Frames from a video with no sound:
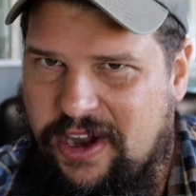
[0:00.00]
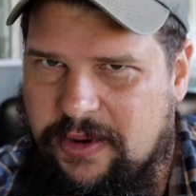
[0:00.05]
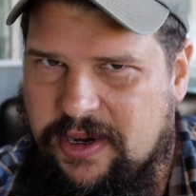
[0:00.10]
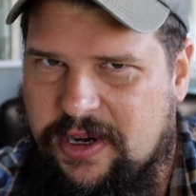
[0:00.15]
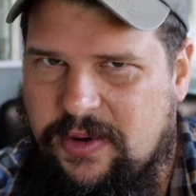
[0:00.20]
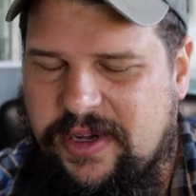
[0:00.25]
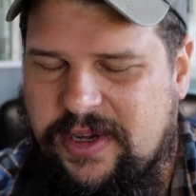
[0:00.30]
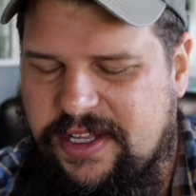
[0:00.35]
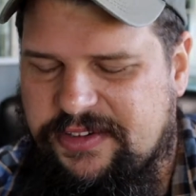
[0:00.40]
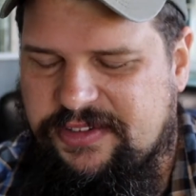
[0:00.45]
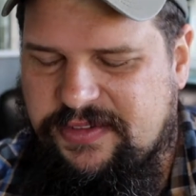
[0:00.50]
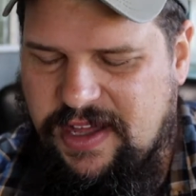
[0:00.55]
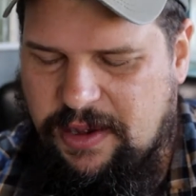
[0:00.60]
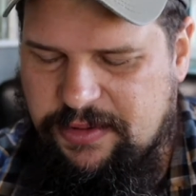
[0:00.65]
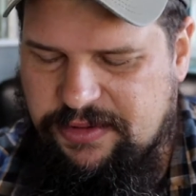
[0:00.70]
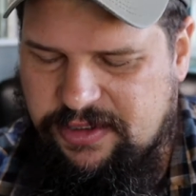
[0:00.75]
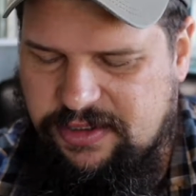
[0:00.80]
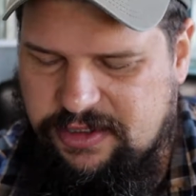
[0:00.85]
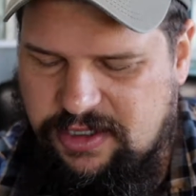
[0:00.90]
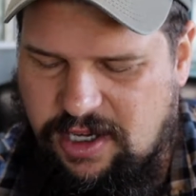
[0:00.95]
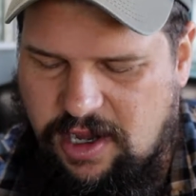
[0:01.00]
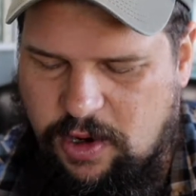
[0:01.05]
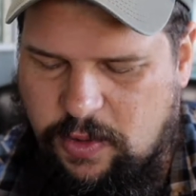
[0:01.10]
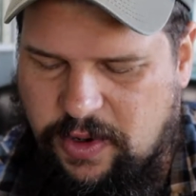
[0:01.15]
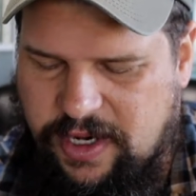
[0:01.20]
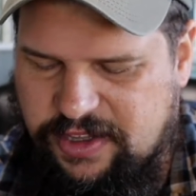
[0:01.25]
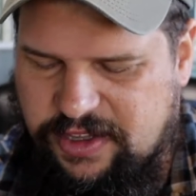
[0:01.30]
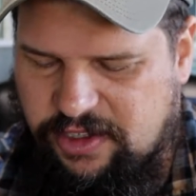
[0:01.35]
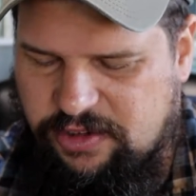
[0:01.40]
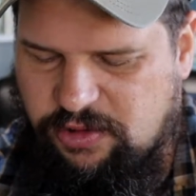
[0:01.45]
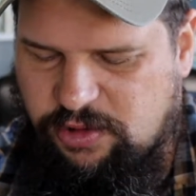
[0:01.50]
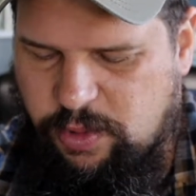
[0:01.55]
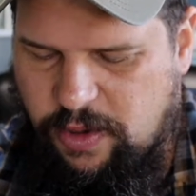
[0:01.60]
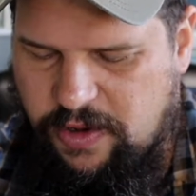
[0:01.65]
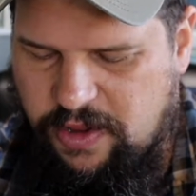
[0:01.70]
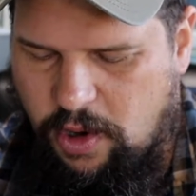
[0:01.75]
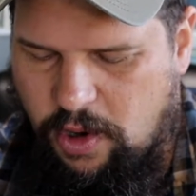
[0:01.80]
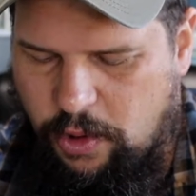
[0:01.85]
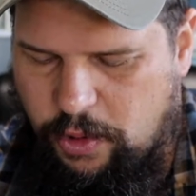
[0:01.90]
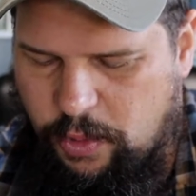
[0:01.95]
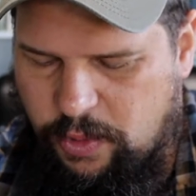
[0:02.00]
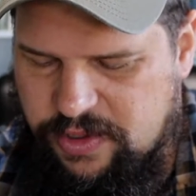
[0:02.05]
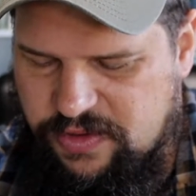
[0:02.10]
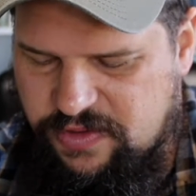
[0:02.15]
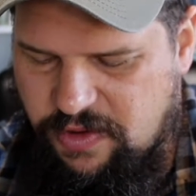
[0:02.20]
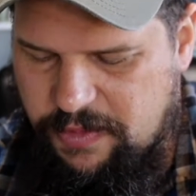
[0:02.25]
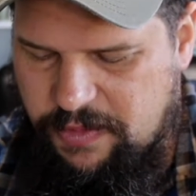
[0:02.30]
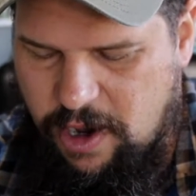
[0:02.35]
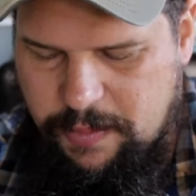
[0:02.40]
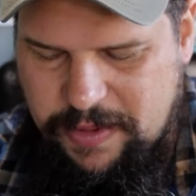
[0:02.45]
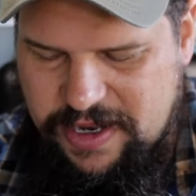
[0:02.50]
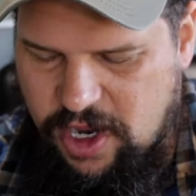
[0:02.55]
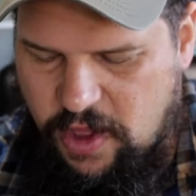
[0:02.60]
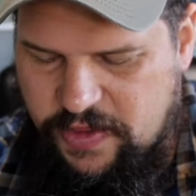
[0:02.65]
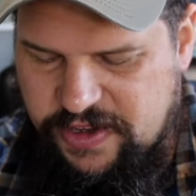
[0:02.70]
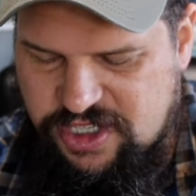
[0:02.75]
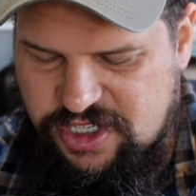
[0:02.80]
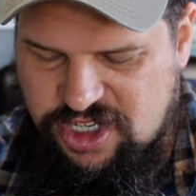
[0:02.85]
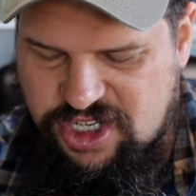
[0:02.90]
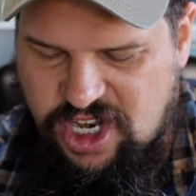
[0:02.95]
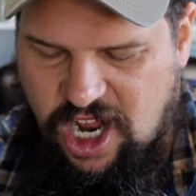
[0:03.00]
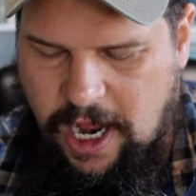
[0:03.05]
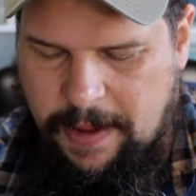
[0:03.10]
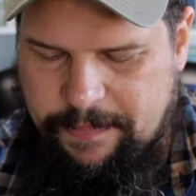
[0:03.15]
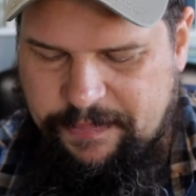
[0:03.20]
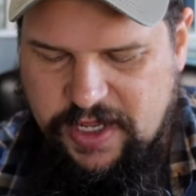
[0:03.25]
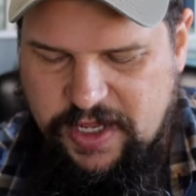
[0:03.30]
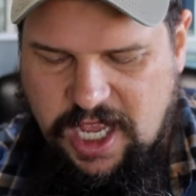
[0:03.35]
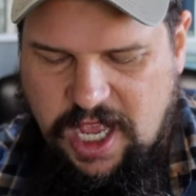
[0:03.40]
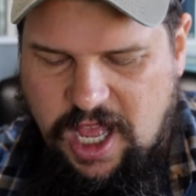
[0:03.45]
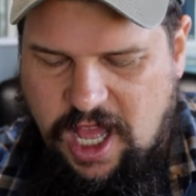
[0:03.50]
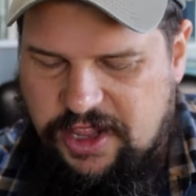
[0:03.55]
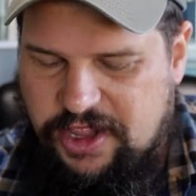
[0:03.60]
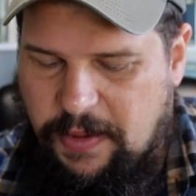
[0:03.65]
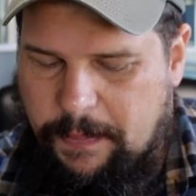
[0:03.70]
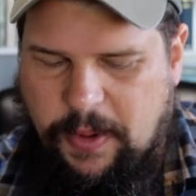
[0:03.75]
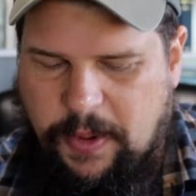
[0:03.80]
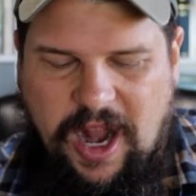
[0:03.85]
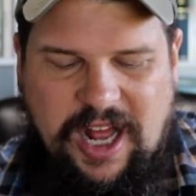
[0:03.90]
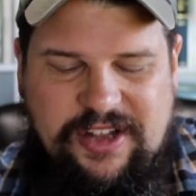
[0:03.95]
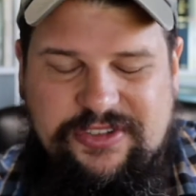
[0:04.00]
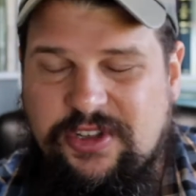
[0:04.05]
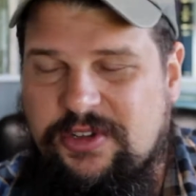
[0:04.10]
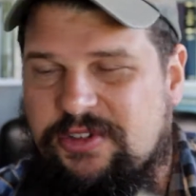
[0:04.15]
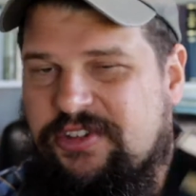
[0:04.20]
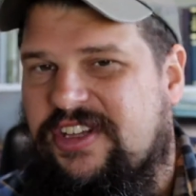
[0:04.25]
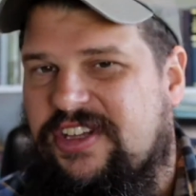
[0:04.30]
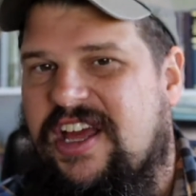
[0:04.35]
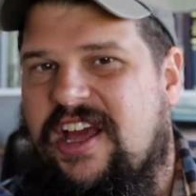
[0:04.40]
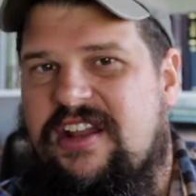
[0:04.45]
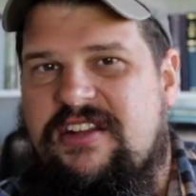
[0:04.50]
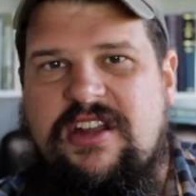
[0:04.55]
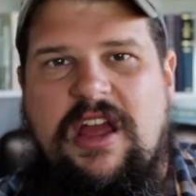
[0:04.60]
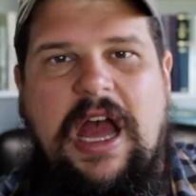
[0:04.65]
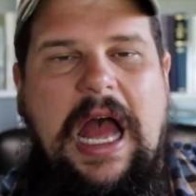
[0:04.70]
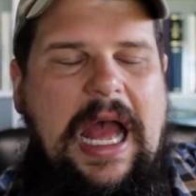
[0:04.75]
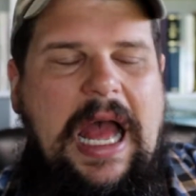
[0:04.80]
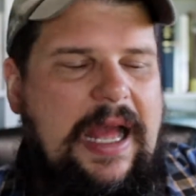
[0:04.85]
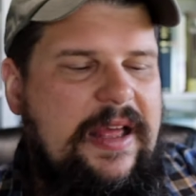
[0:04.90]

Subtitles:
request, that was a little awkward. I thought this was one of the older ones from there, but no, this is not. The Brazos set,